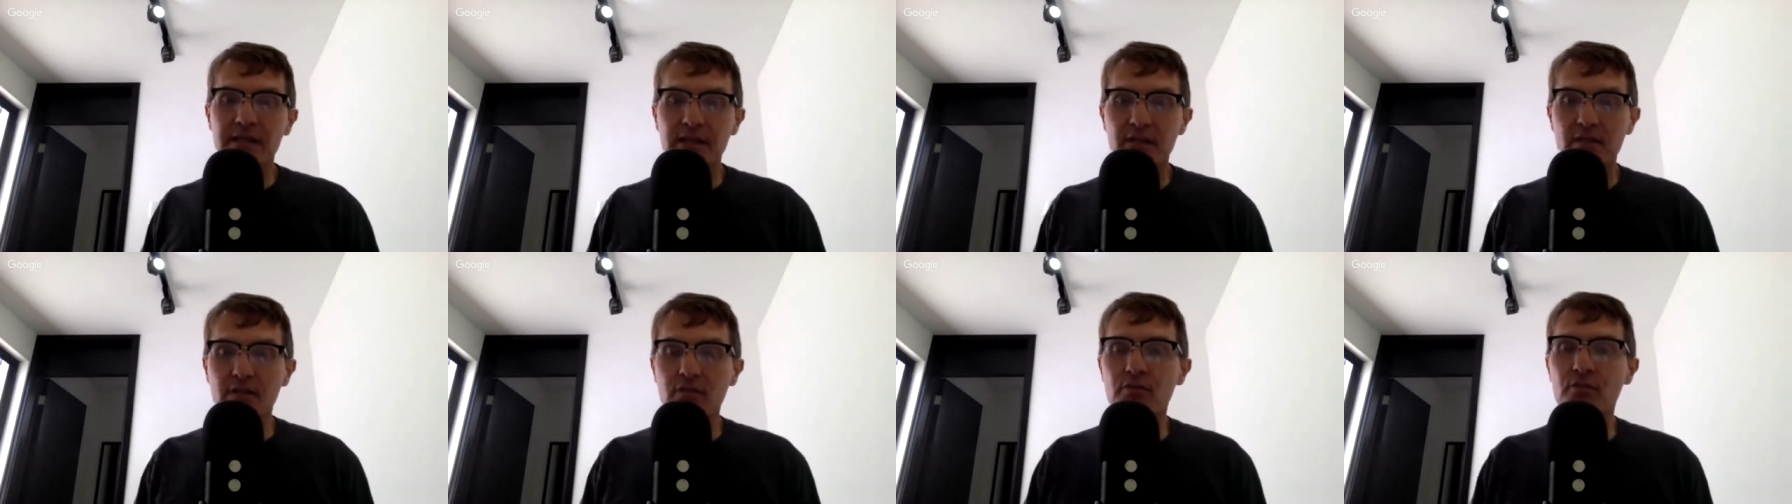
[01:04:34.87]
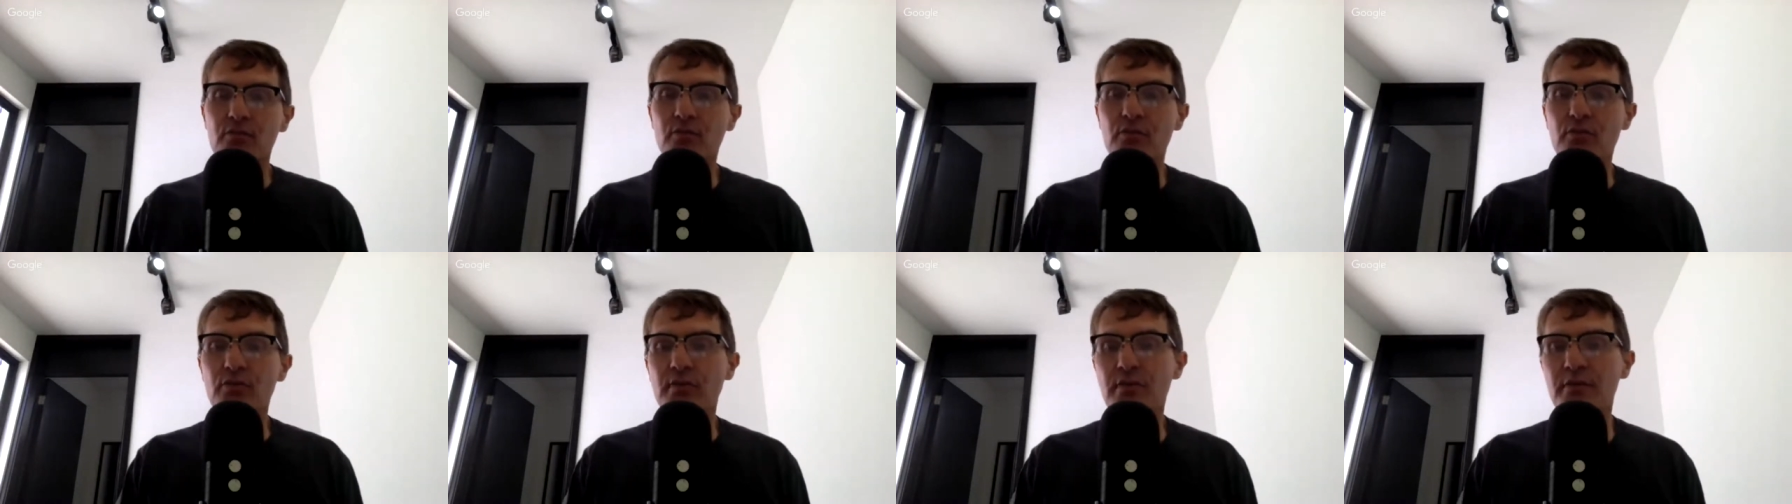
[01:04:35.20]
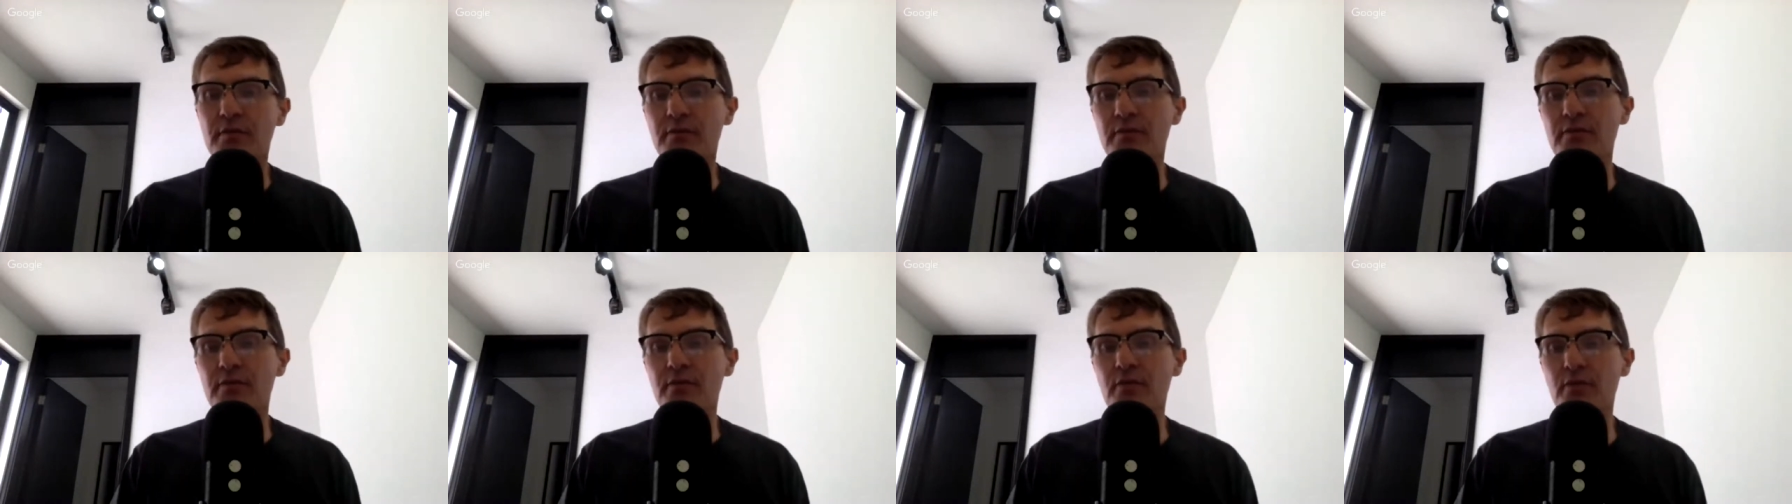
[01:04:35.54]
best get
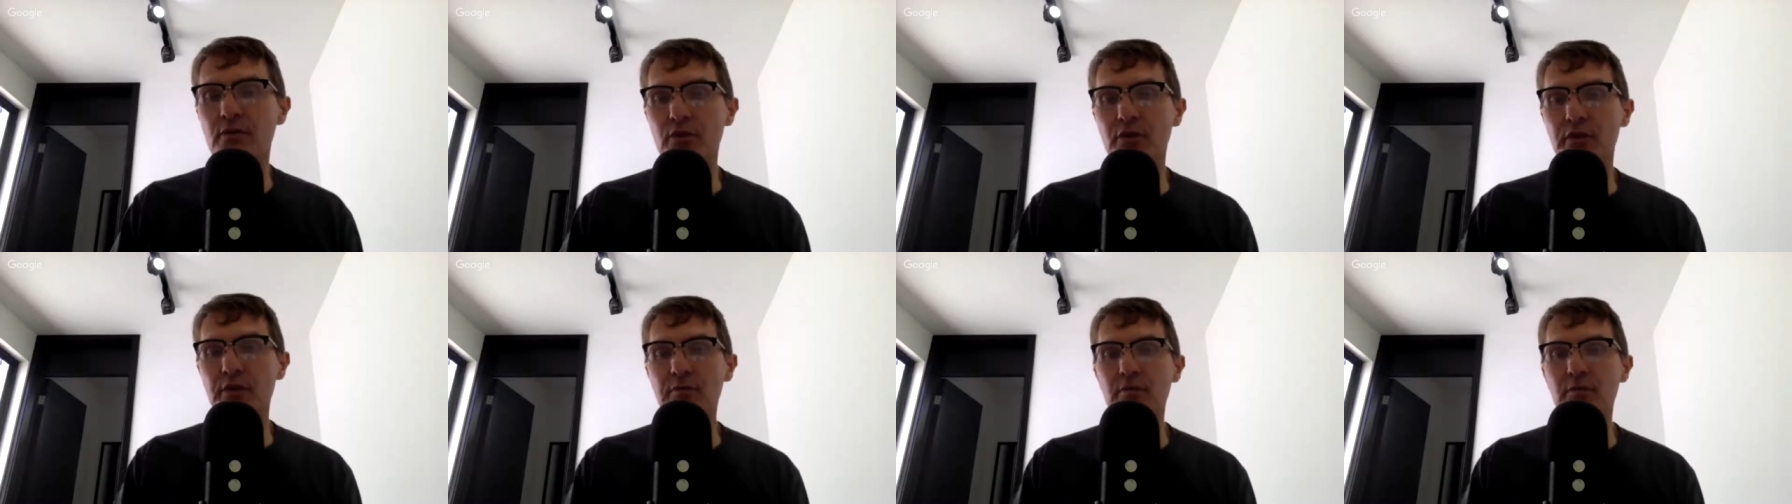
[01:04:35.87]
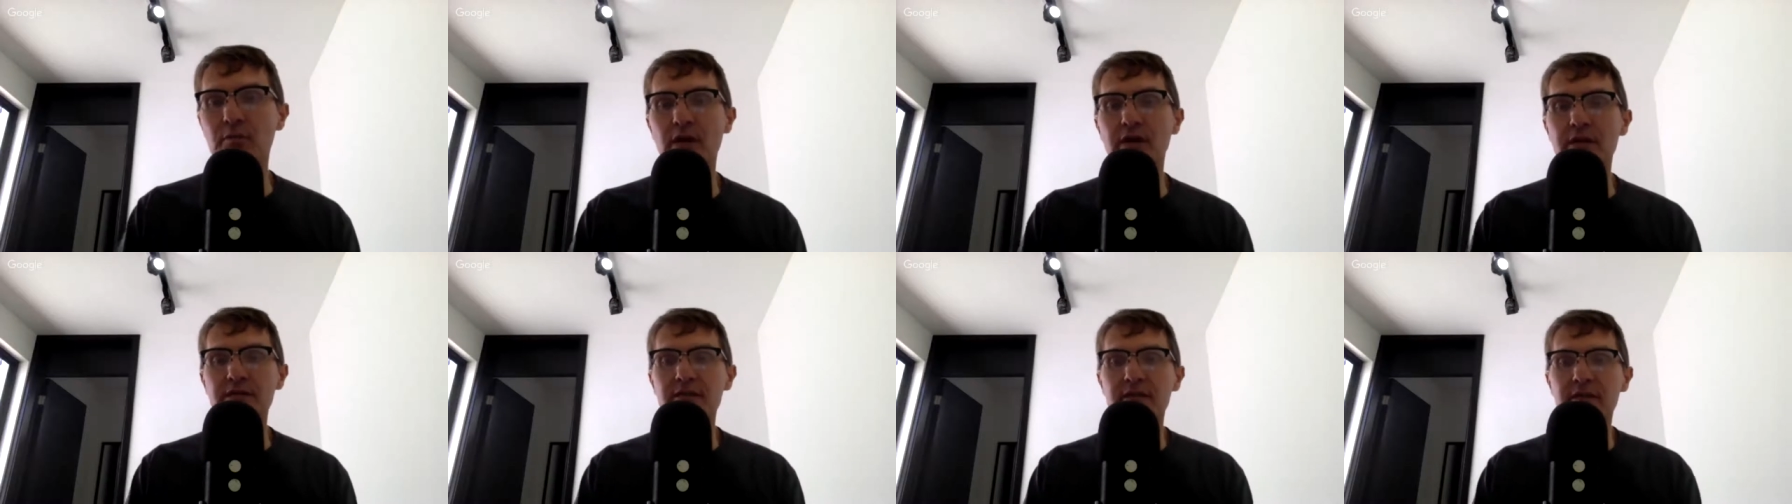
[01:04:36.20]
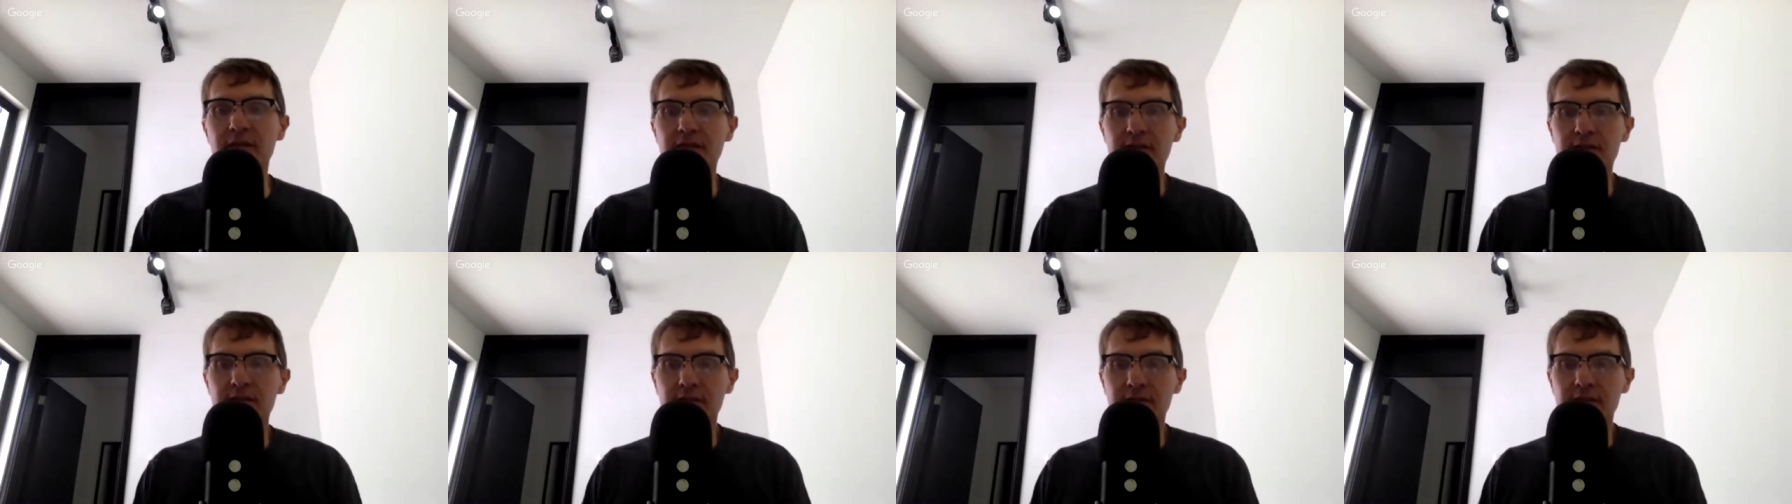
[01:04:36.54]
through the the learning
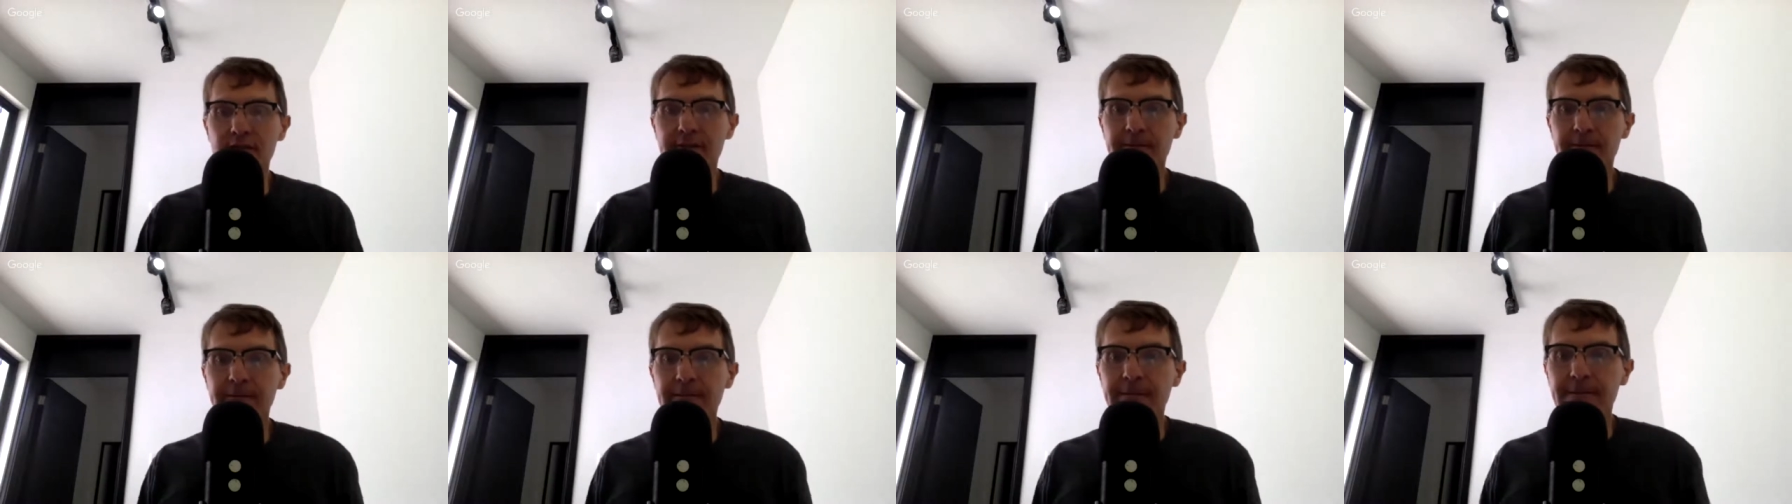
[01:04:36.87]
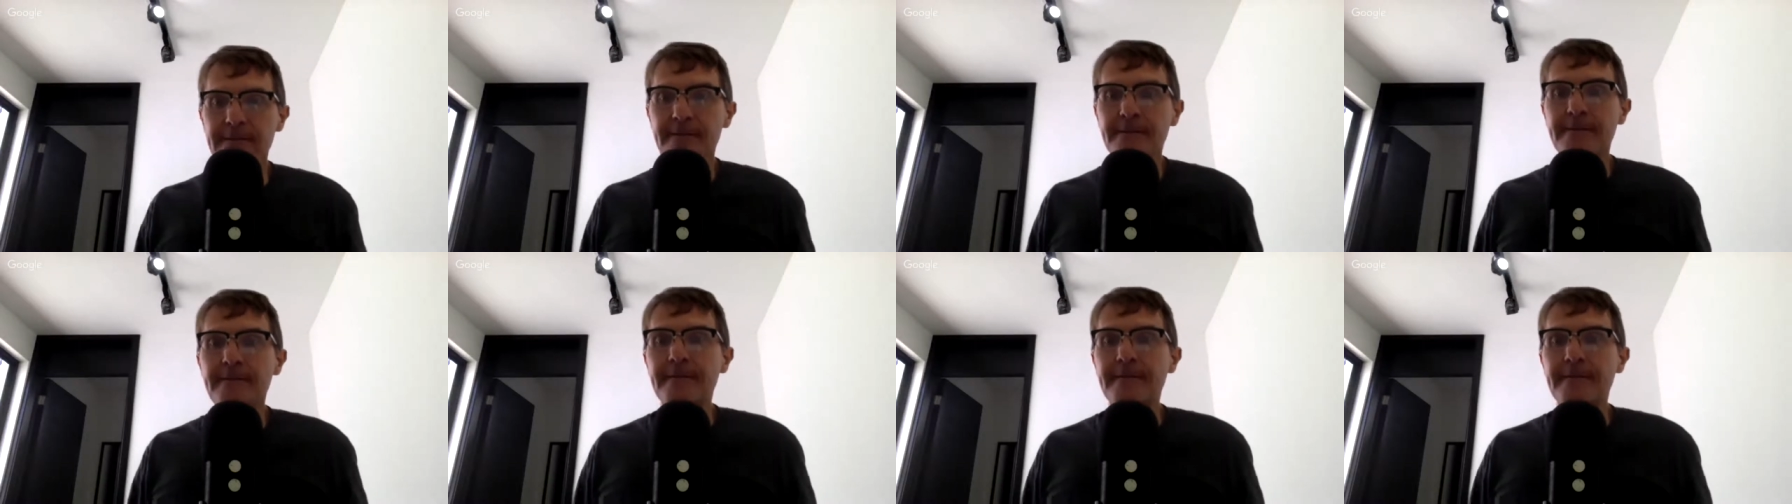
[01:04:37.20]
process.